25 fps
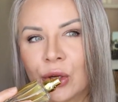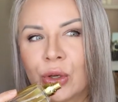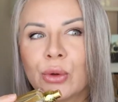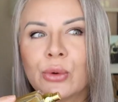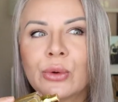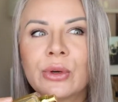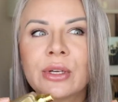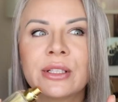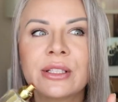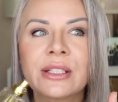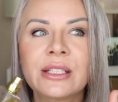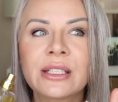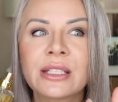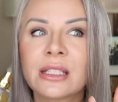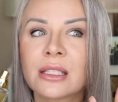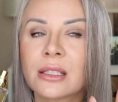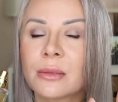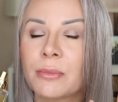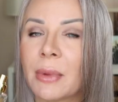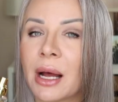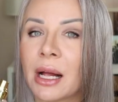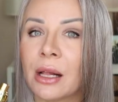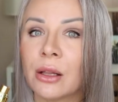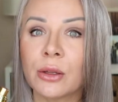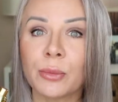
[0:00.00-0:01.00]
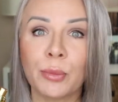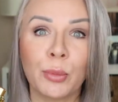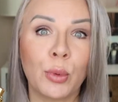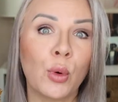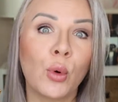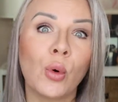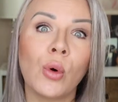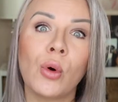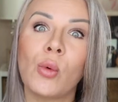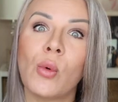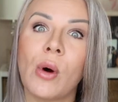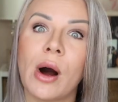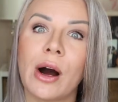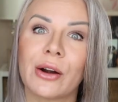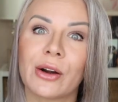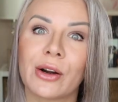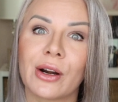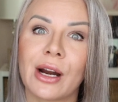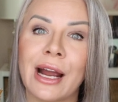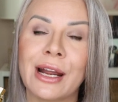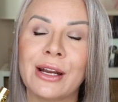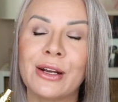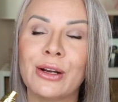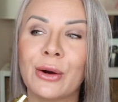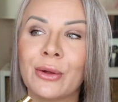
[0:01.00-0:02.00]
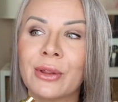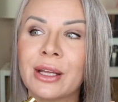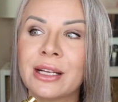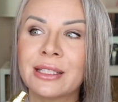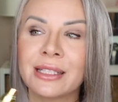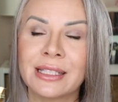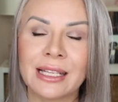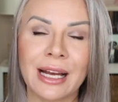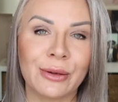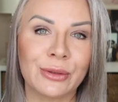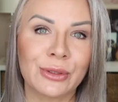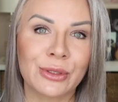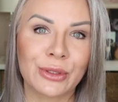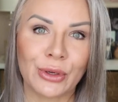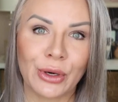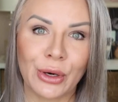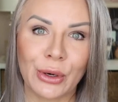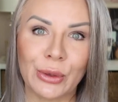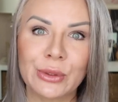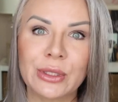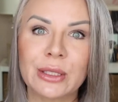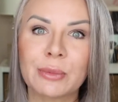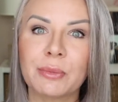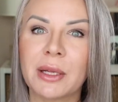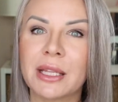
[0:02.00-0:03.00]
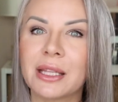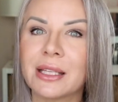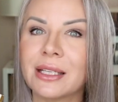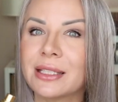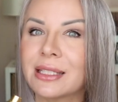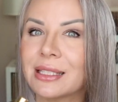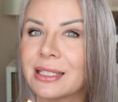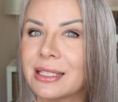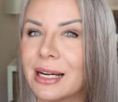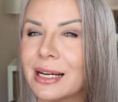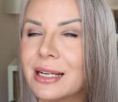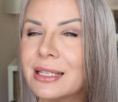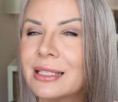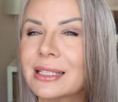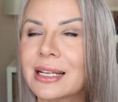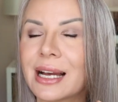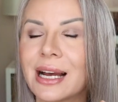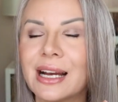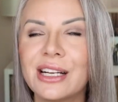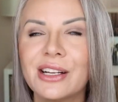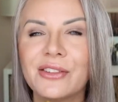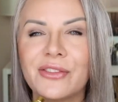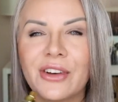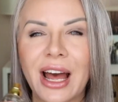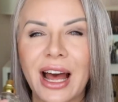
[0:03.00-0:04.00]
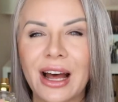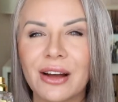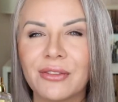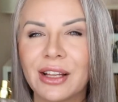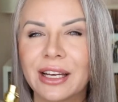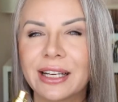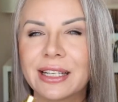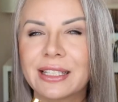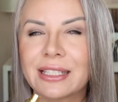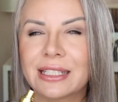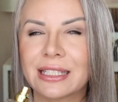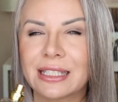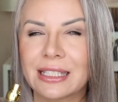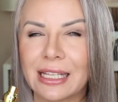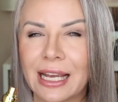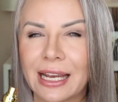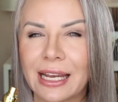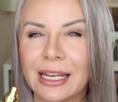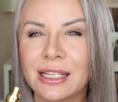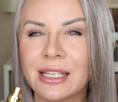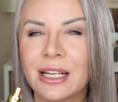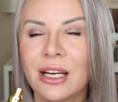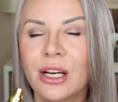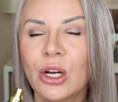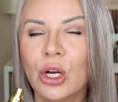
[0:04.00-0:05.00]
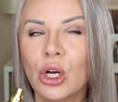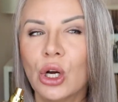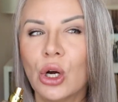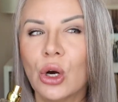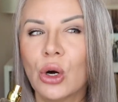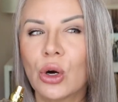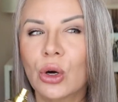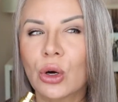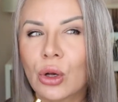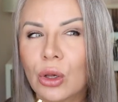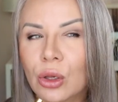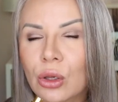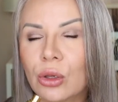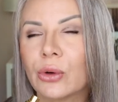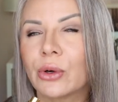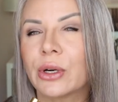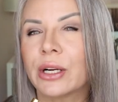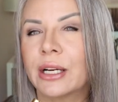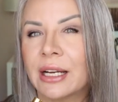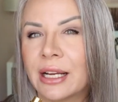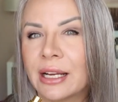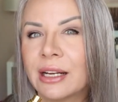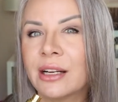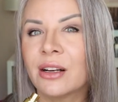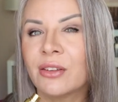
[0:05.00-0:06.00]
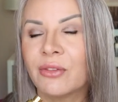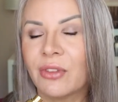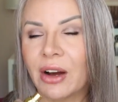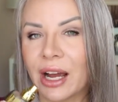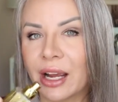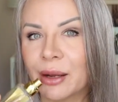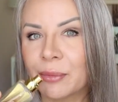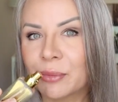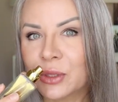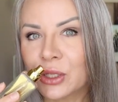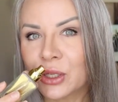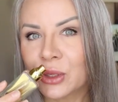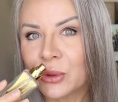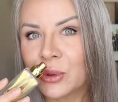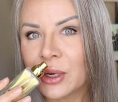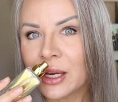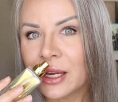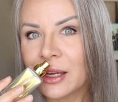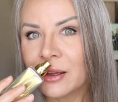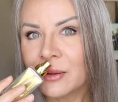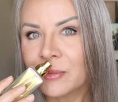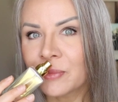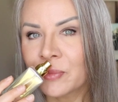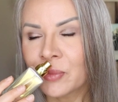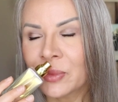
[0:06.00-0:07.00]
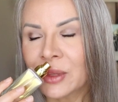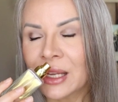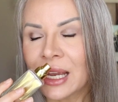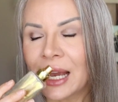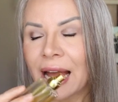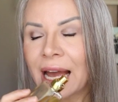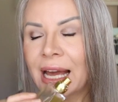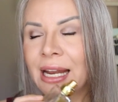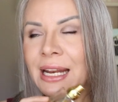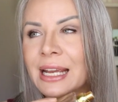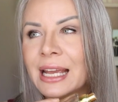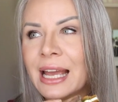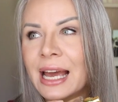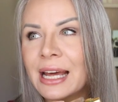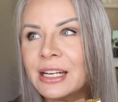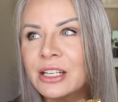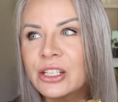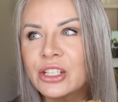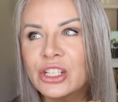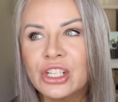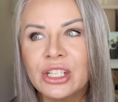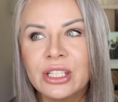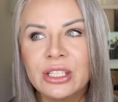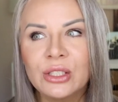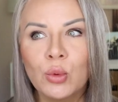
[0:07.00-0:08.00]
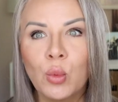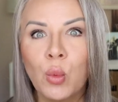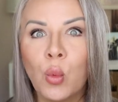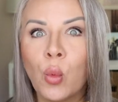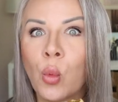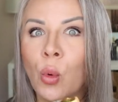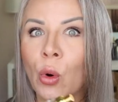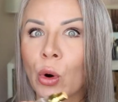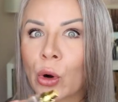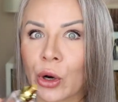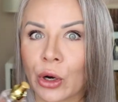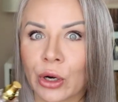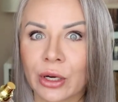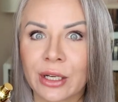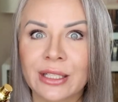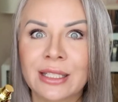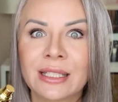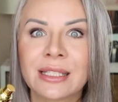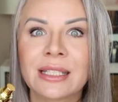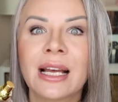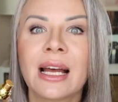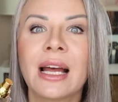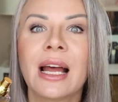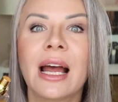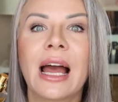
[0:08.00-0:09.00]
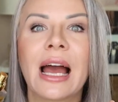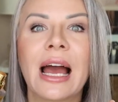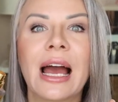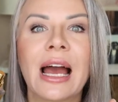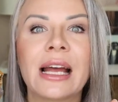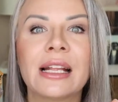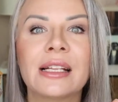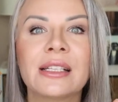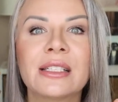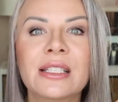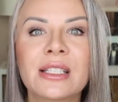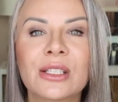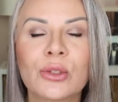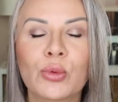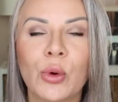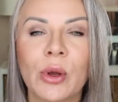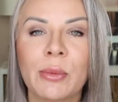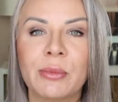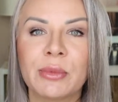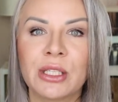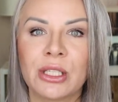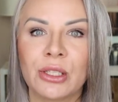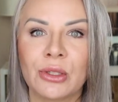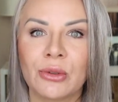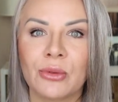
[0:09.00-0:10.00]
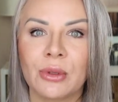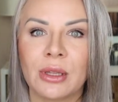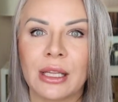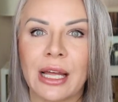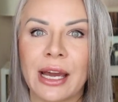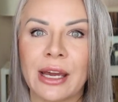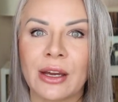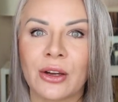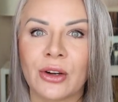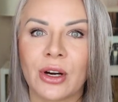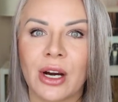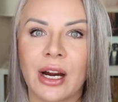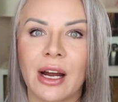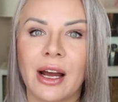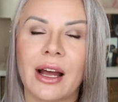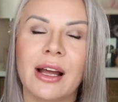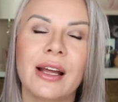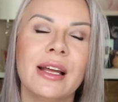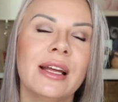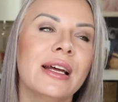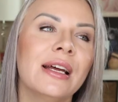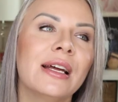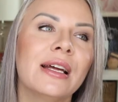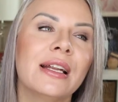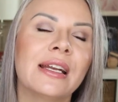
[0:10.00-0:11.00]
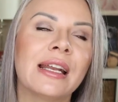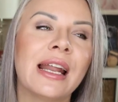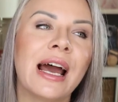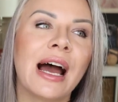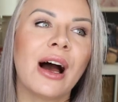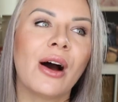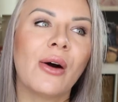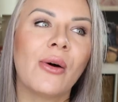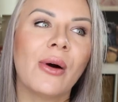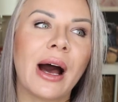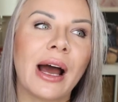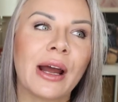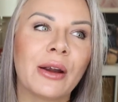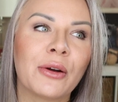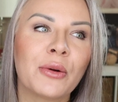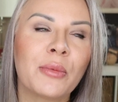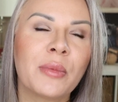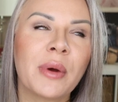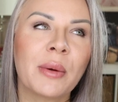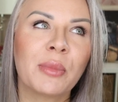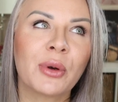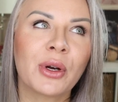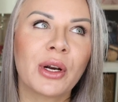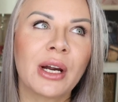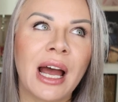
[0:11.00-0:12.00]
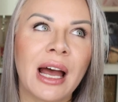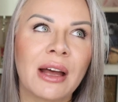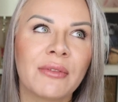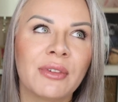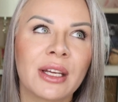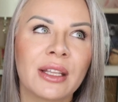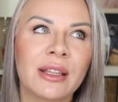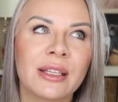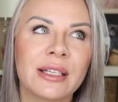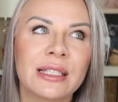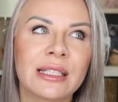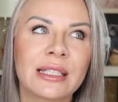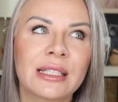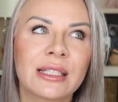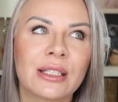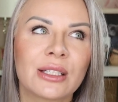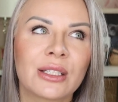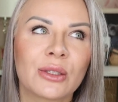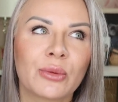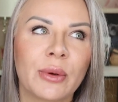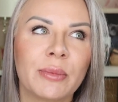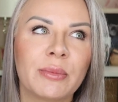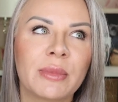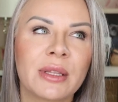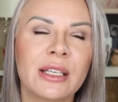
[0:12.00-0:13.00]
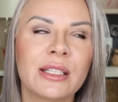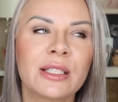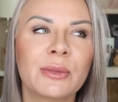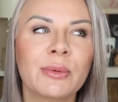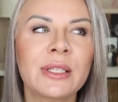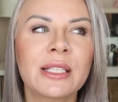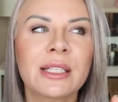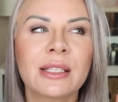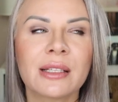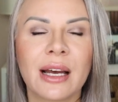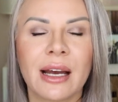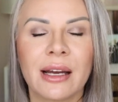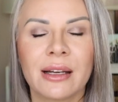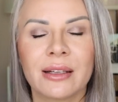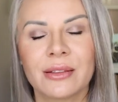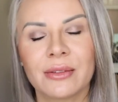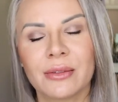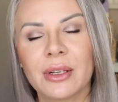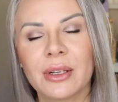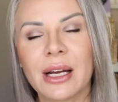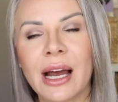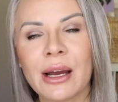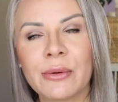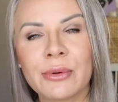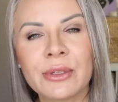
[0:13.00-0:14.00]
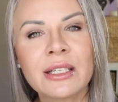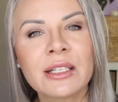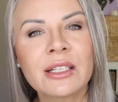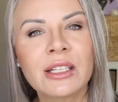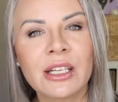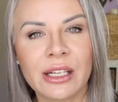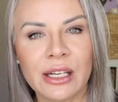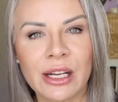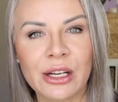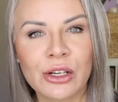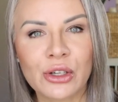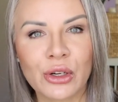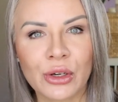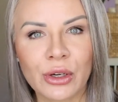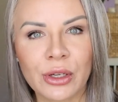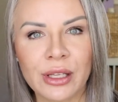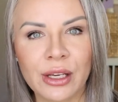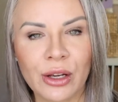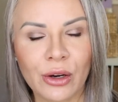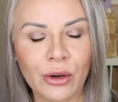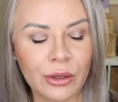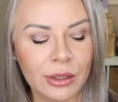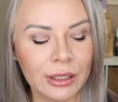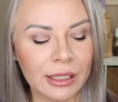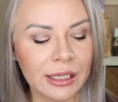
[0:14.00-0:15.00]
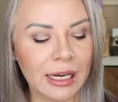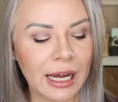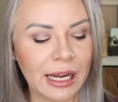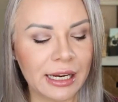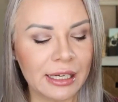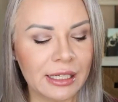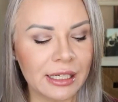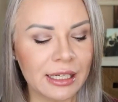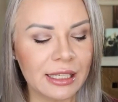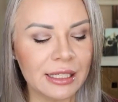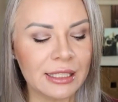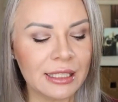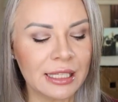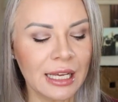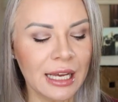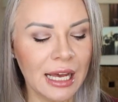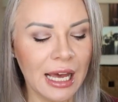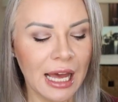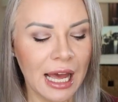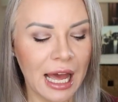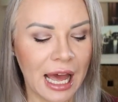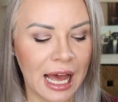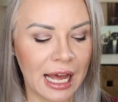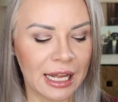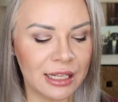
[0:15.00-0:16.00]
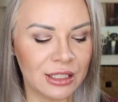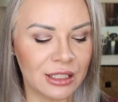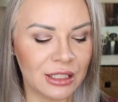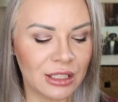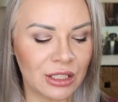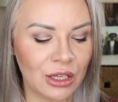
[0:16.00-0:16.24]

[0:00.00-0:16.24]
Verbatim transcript: You can smell the pool water. I know that sounds gross, but this does kind of have like a slight chlorinated vibe to it. And again, it just works. And swimsuit lycra. Now, I remember having this swim, this was, I was a teenager in the early nineties, and